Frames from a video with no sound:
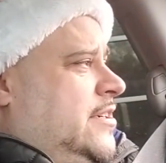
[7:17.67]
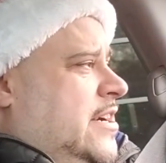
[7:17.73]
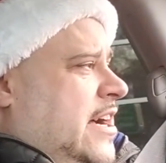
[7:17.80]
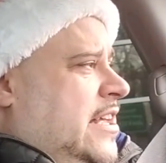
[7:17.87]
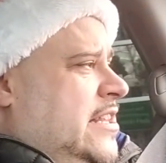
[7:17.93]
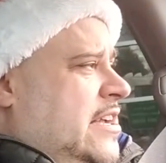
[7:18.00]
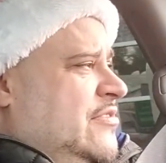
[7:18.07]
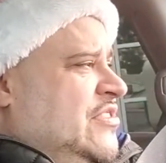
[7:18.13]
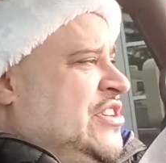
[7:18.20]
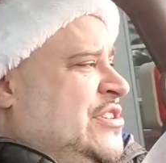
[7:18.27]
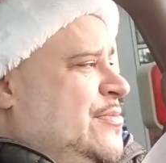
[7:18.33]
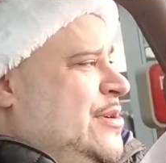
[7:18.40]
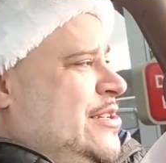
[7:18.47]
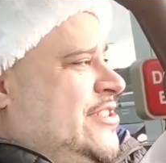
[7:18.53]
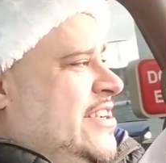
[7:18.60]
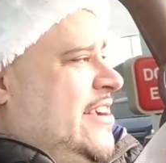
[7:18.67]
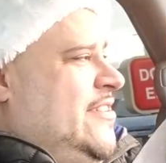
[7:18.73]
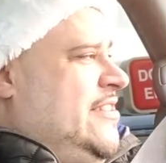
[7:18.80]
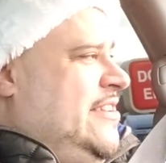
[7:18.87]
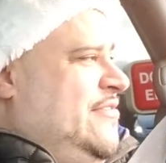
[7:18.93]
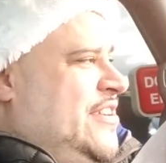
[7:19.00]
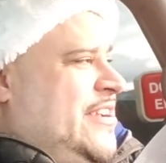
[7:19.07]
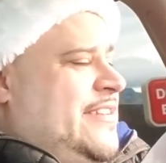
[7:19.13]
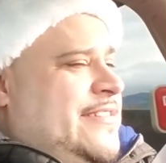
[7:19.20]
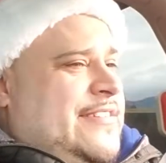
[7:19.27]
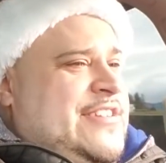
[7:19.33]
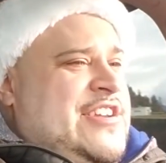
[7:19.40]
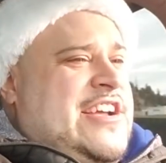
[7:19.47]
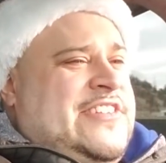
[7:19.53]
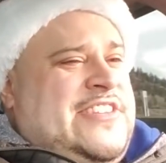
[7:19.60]
I love the small town living.
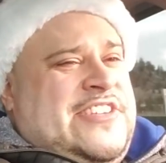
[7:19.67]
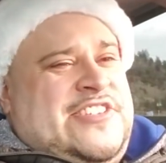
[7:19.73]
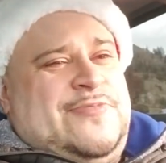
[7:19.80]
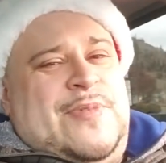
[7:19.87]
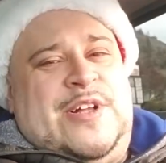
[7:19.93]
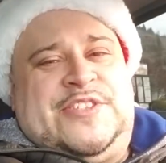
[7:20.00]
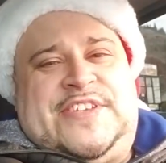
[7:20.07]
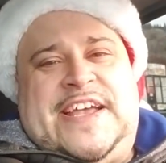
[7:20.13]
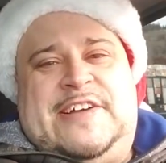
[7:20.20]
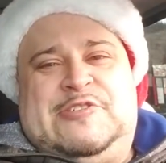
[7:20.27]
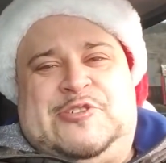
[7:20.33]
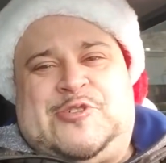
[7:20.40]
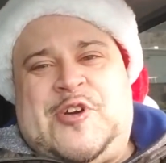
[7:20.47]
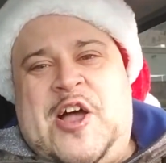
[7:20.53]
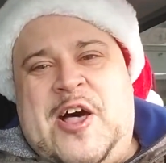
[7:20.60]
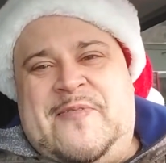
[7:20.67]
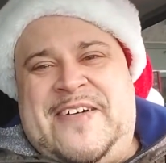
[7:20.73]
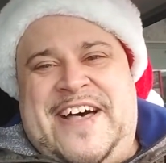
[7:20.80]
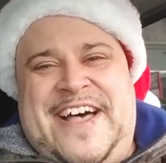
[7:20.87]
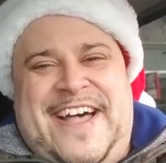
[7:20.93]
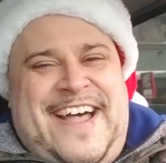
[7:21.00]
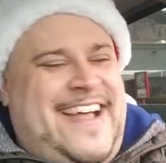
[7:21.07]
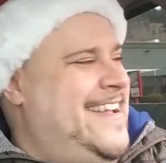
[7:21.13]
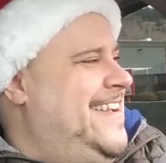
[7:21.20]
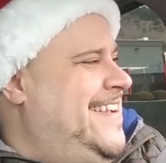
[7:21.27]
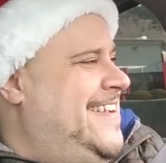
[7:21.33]
You got the small town drama.